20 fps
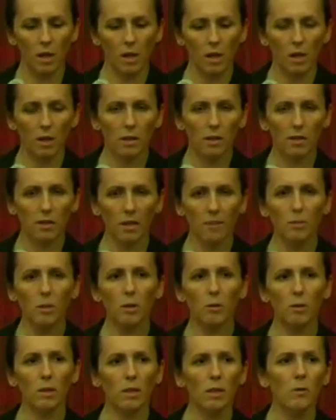To some
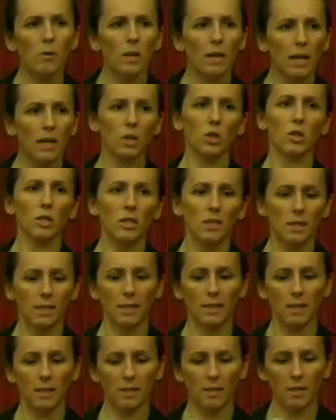degree, you can actually
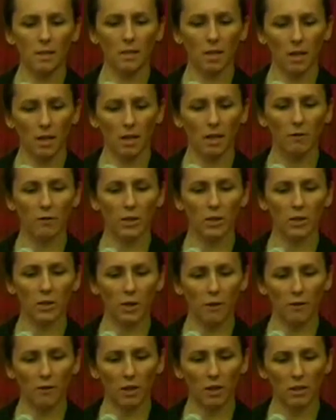see this as kind of a
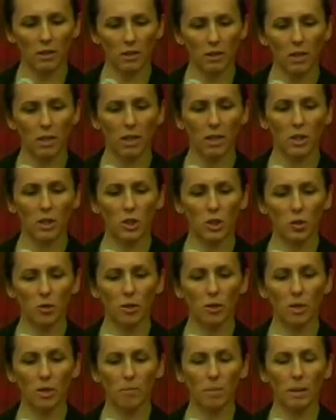service,
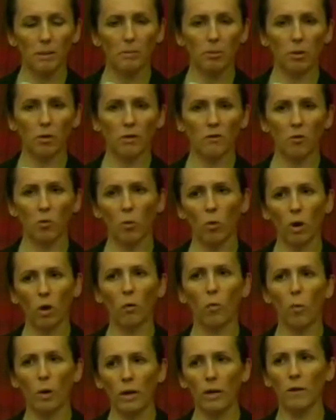ensuring that people are
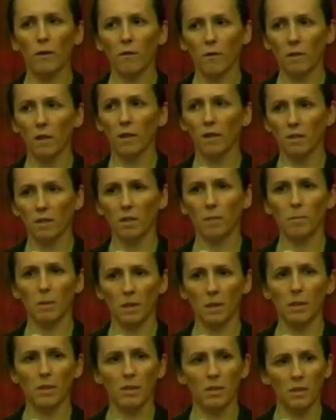aware of things that
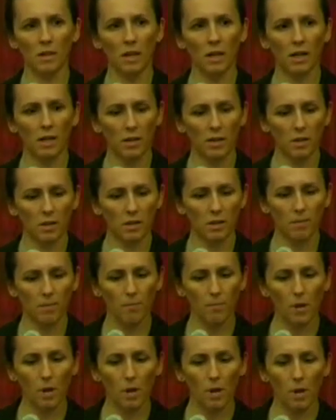meet their desires.
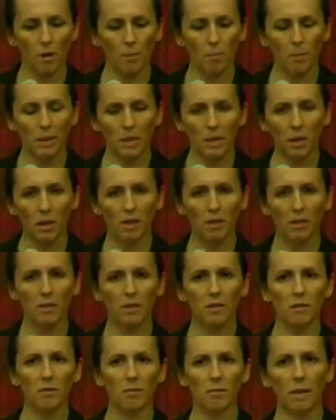
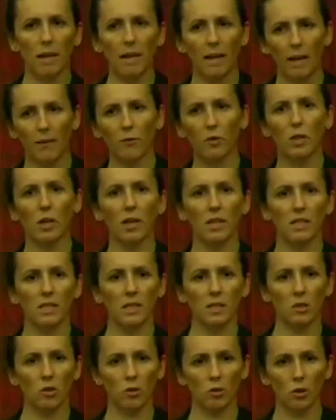Because that advertising
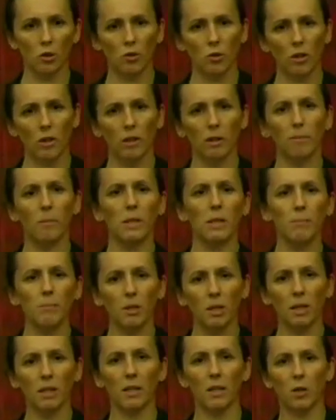is also trying to
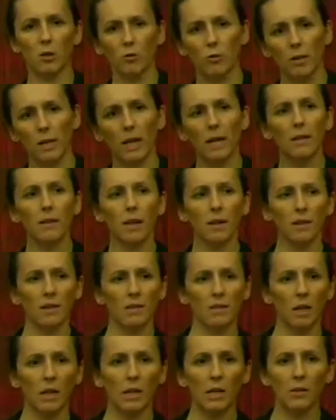manipulate and create that
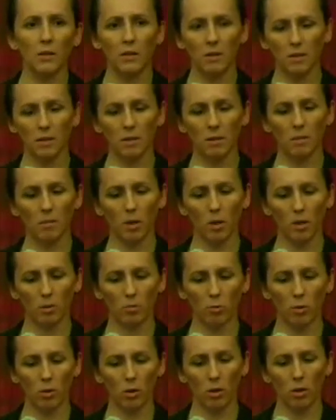desire, this is a much
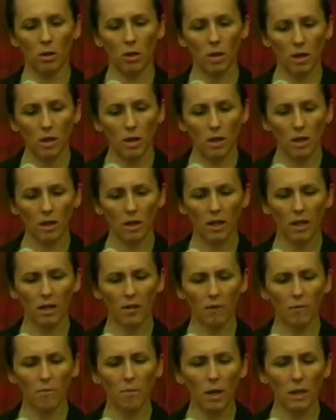more kind
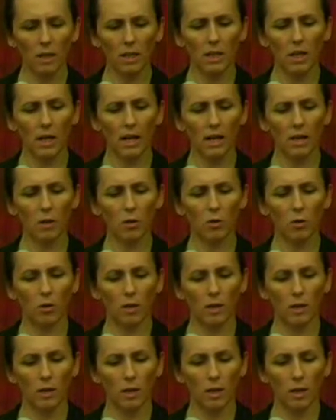of muddy
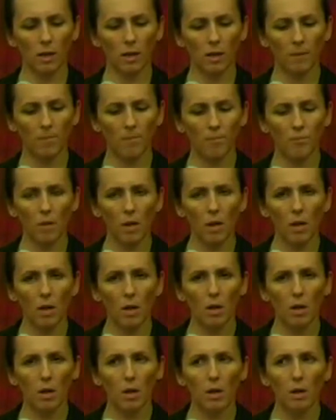category.
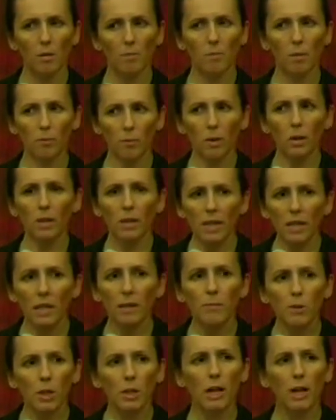But really, that
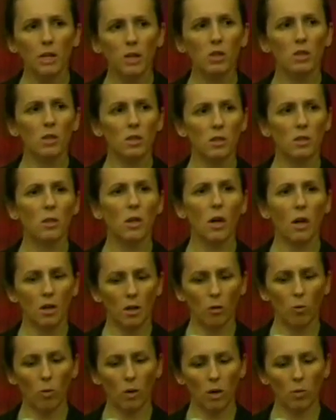communication is not
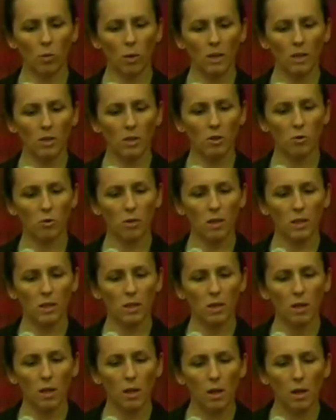a one-way
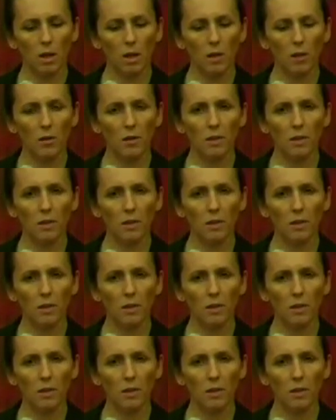street. This